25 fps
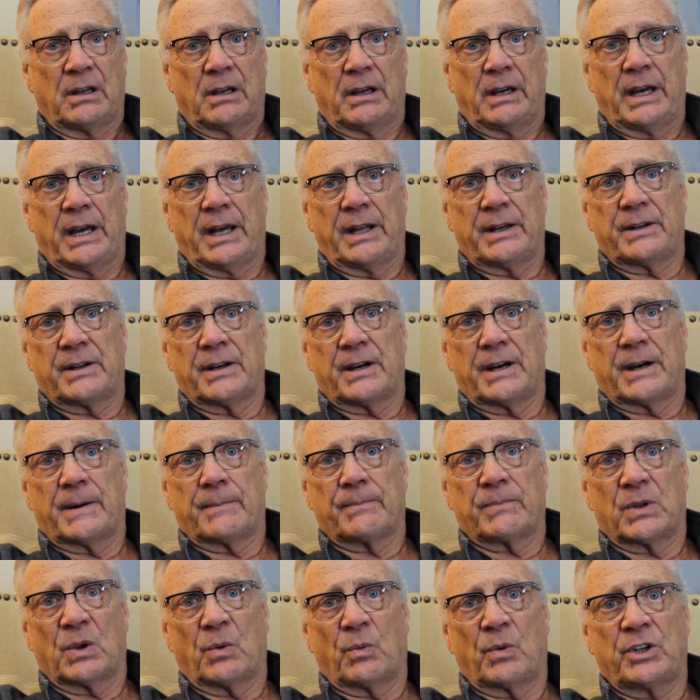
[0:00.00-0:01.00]
And
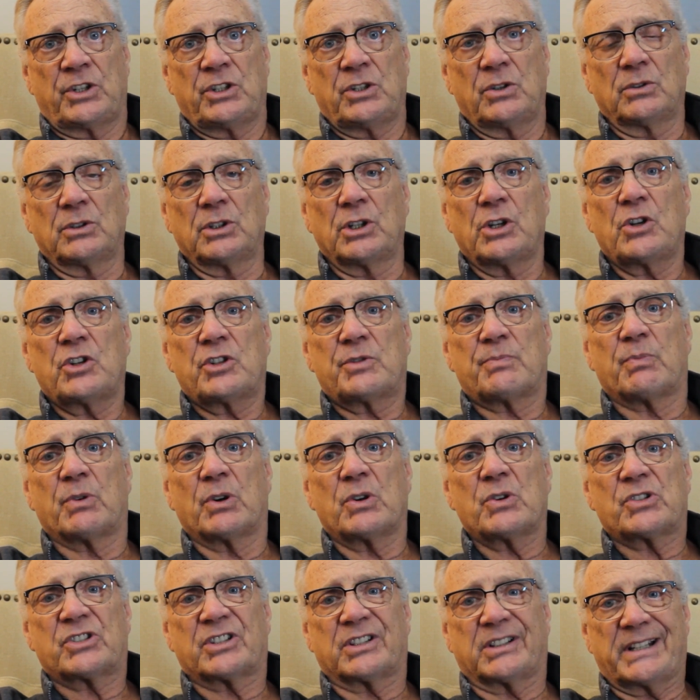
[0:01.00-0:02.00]
when you lose
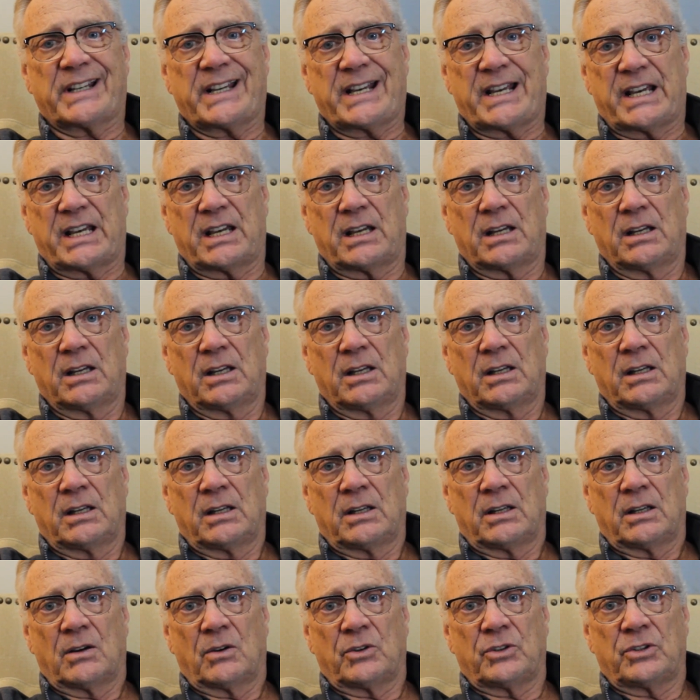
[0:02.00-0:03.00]
Bruce Lee,
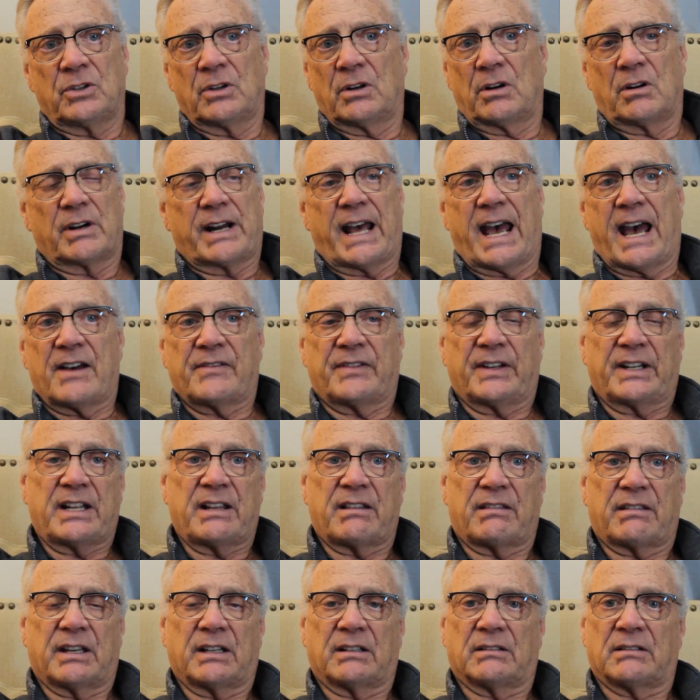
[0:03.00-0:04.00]
you don't have
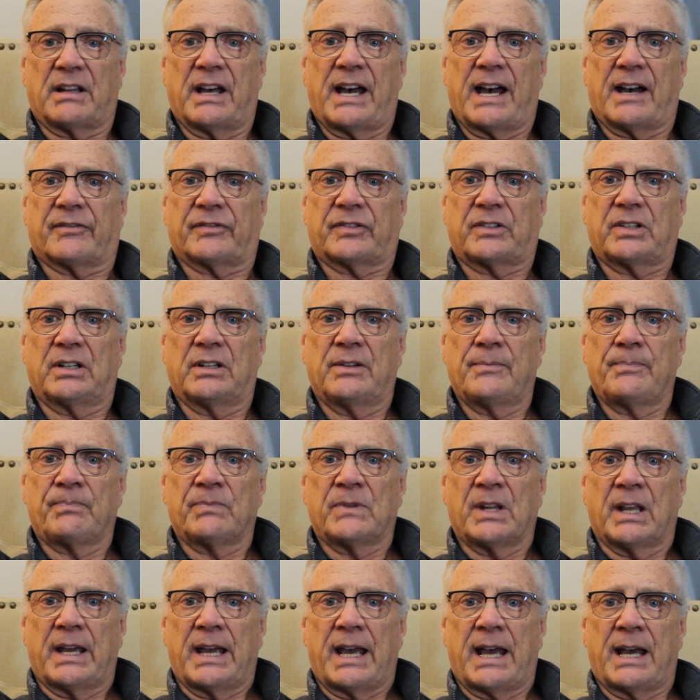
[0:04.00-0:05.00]
anything left.
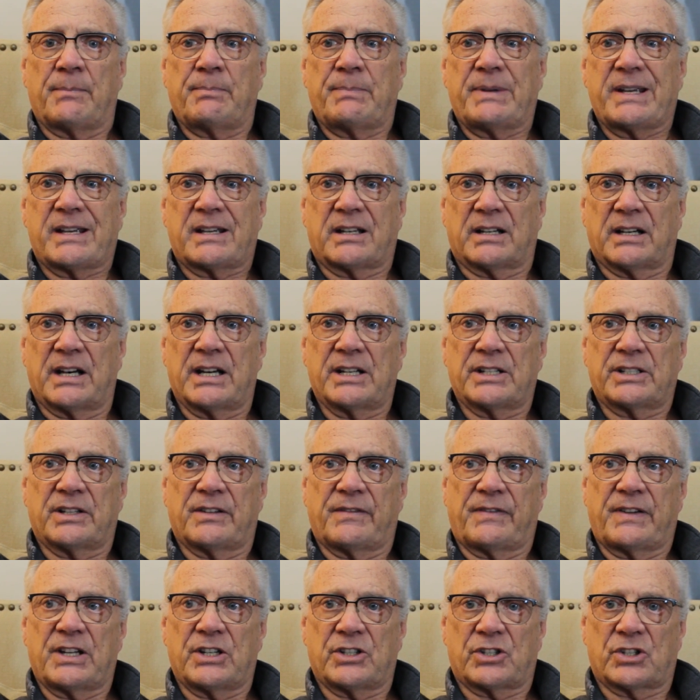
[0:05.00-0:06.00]
And because
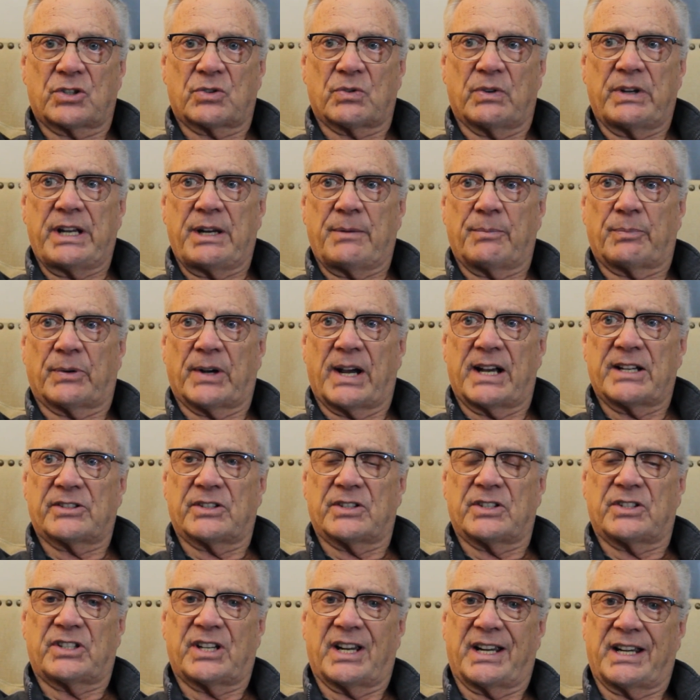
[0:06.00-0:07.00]
of his screen
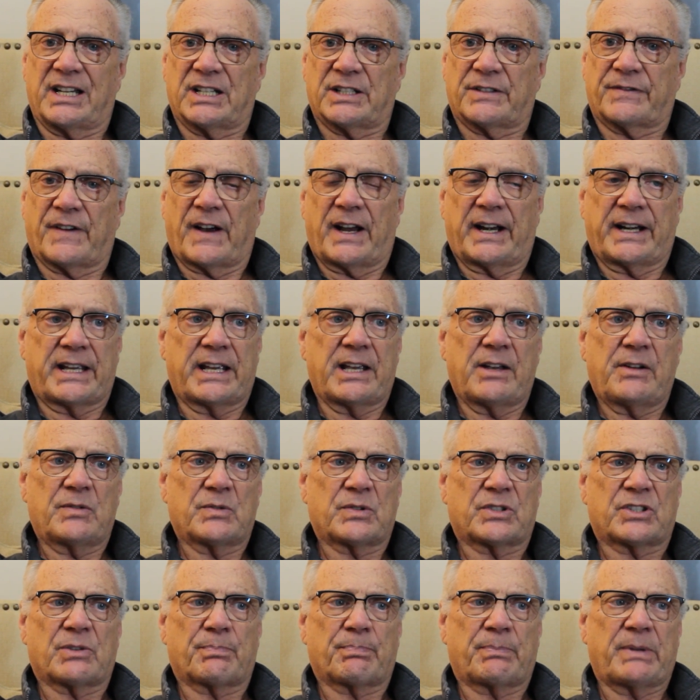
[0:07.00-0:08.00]
presence and his fight, he
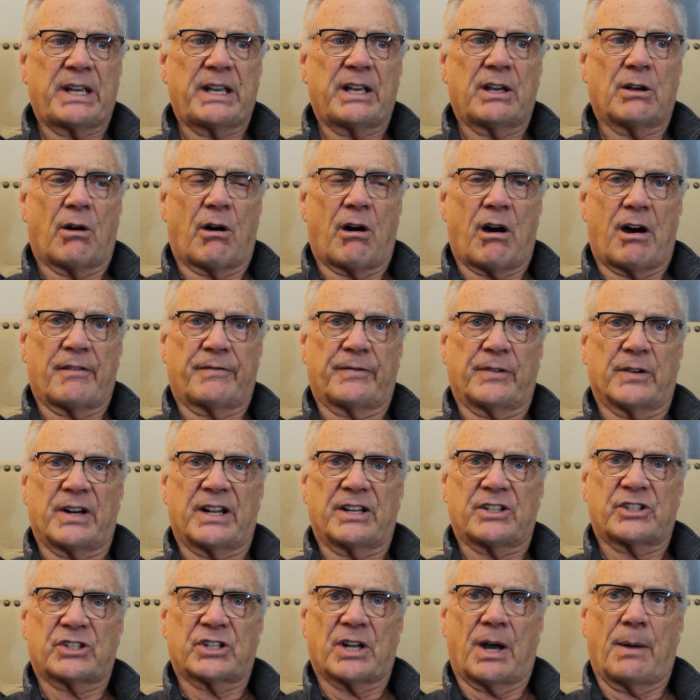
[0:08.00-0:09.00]
was being offered.
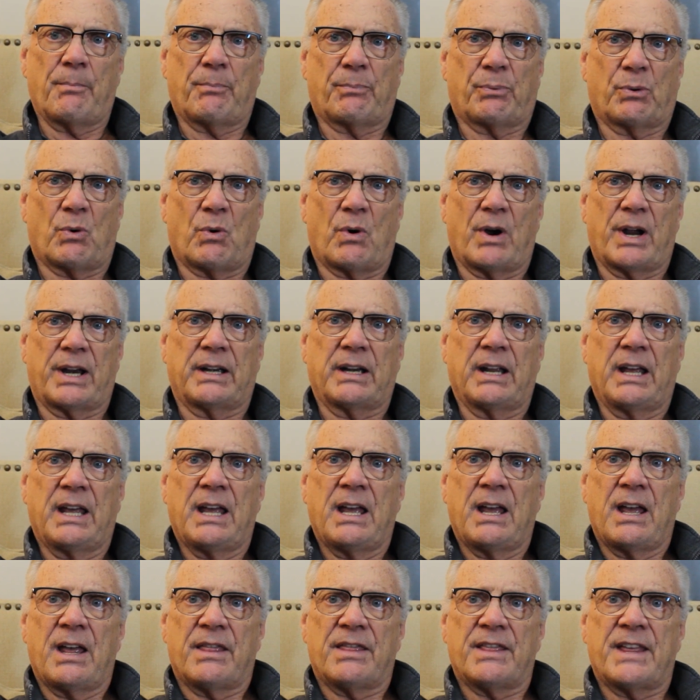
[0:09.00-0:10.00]
At some point,
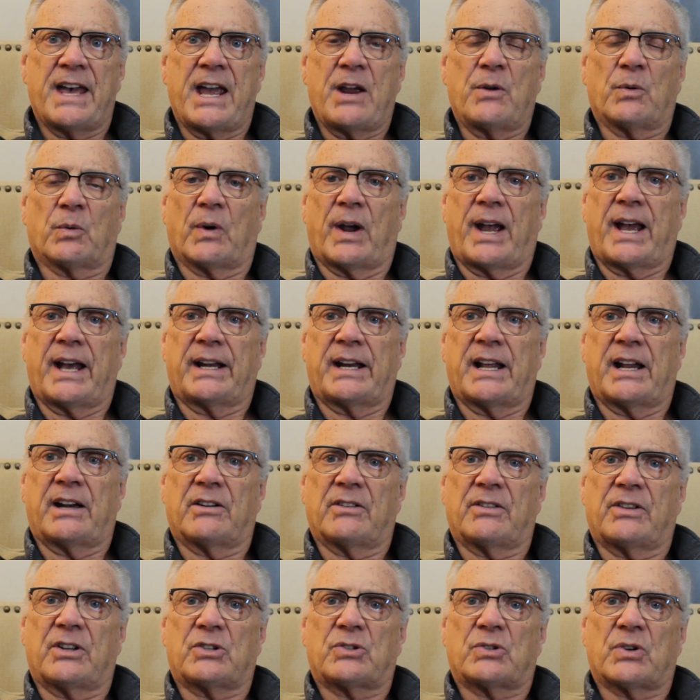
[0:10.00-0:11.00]
they ran
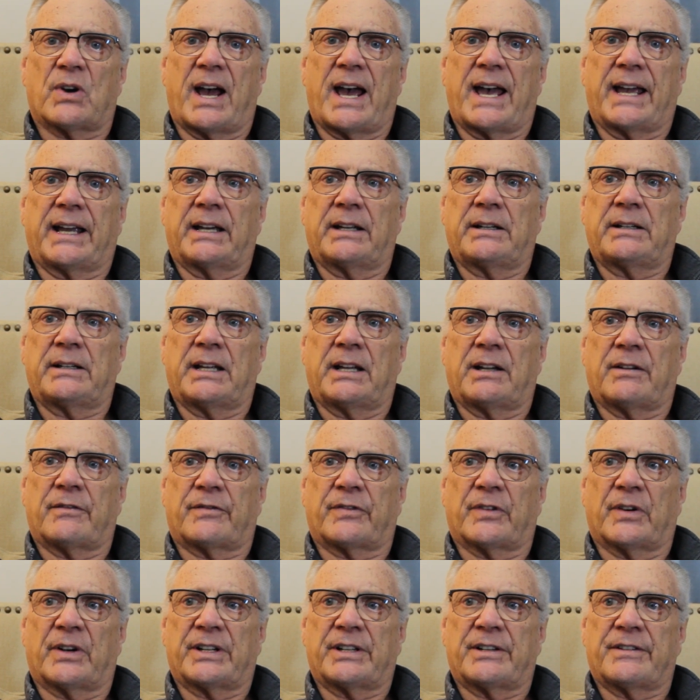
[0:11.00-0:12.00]
Enter the Dragon in
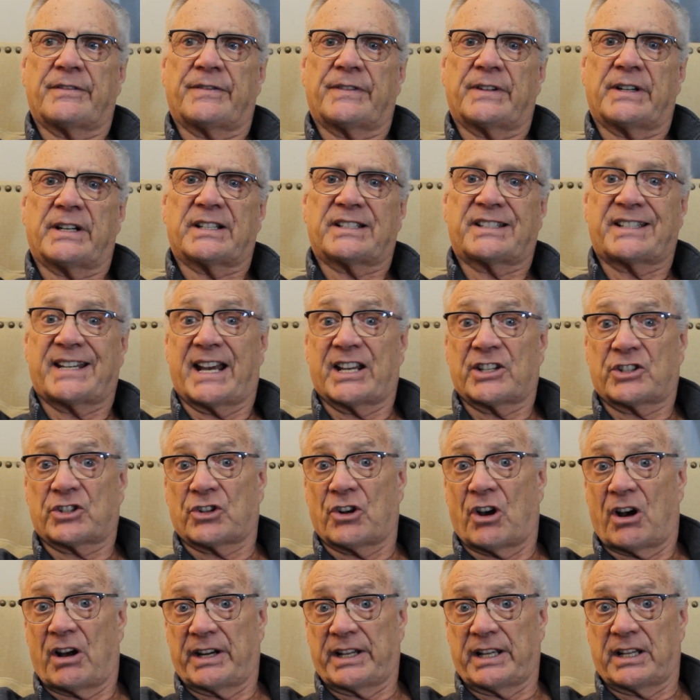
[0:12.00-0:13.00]
front of test
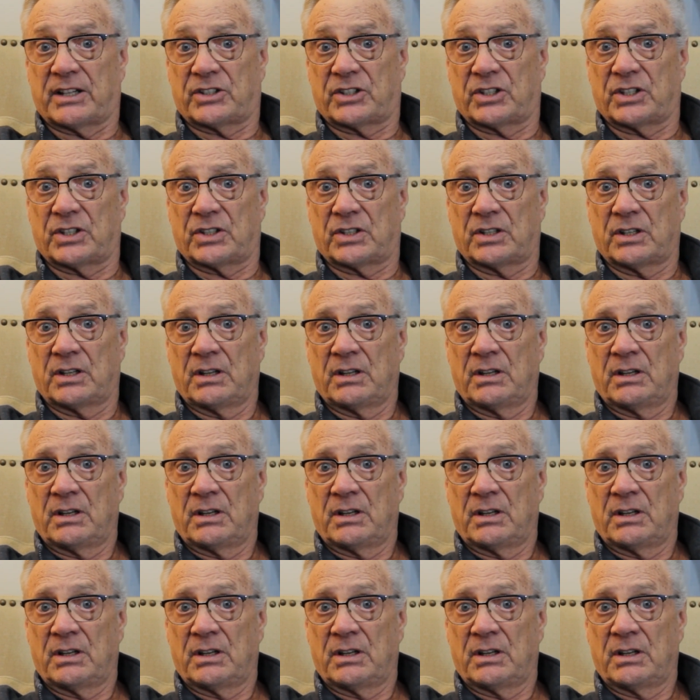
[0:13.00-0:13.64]
audiences.